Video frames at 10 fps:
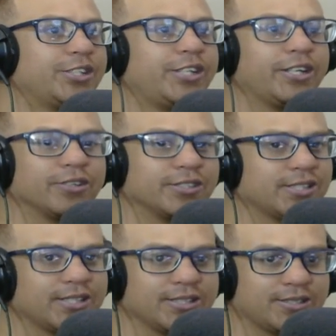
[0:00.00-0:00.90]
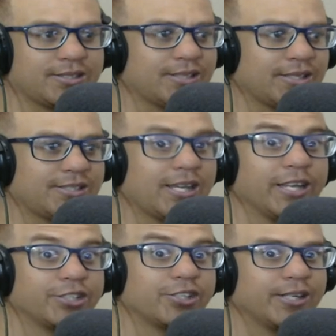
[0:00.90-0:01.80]
she considers a
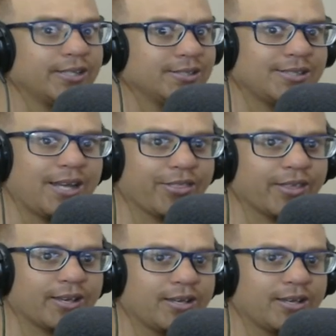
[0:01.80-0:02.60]
century is not. Thing.